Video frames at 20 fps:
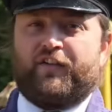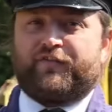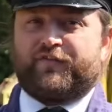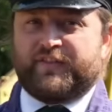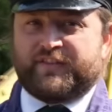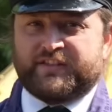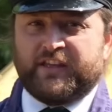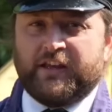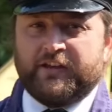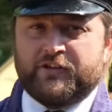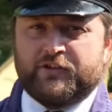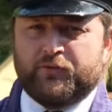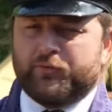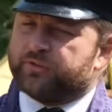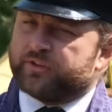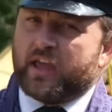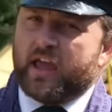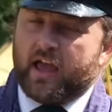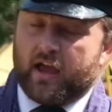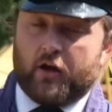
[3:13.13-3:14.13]
for
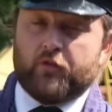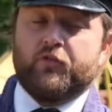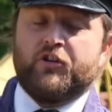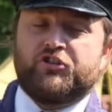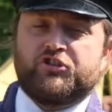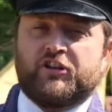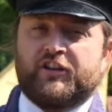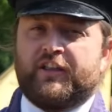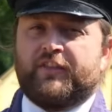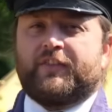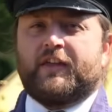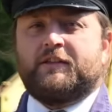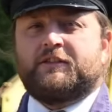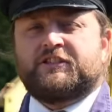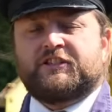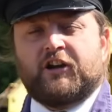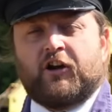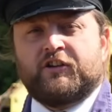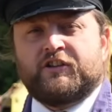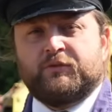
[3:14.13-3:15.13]
Sentinels. Originally, they'd
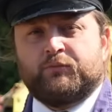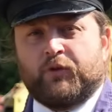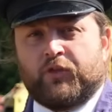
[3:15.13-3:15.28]
started